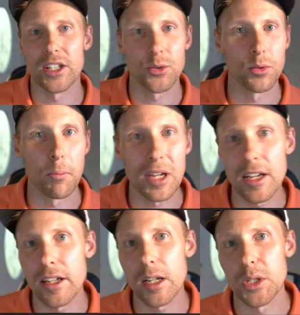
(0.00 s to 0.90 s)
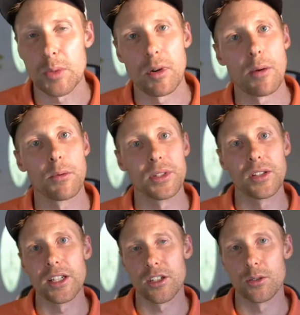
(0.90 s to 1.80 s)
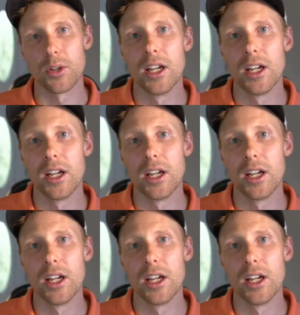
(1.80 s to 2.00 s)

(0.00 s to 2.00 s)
to a meeting, which probably led to